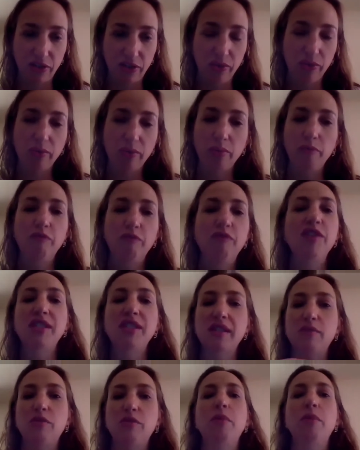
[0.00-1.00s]
to
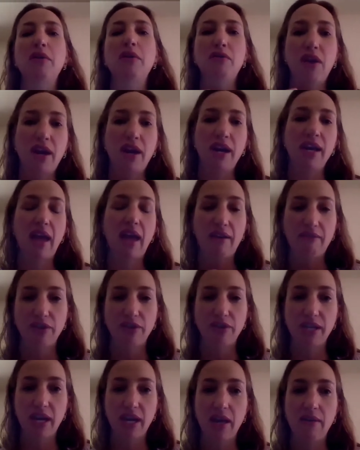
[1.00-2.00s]
visit with my writing every
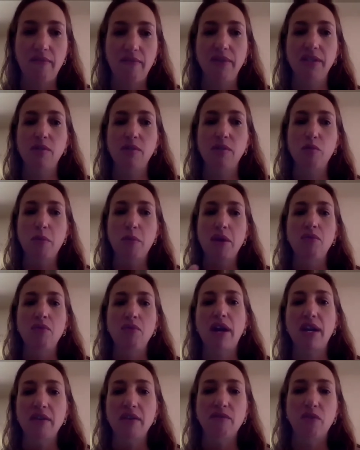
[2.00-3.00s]
day, visit with my
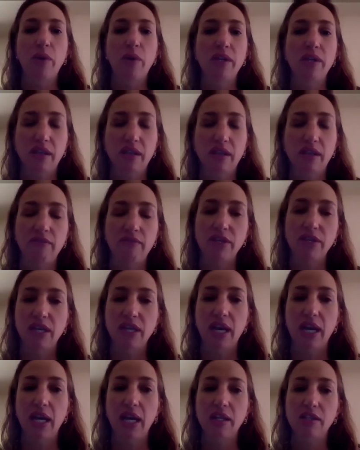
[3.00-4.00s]
writing voice every
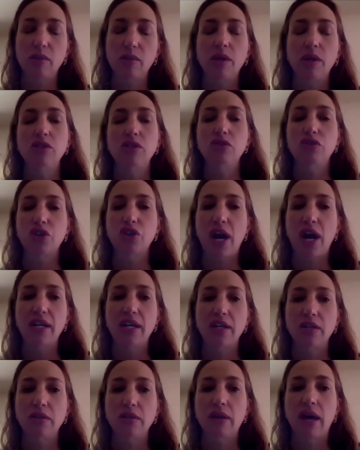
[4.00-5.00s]
day. So I do try to
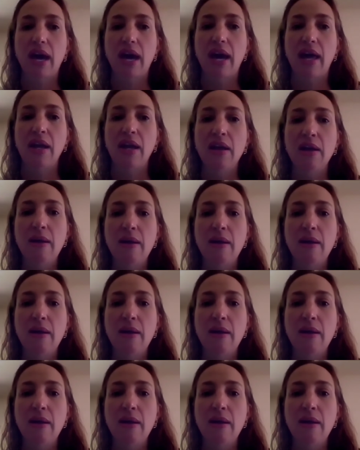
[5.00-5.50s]
do that.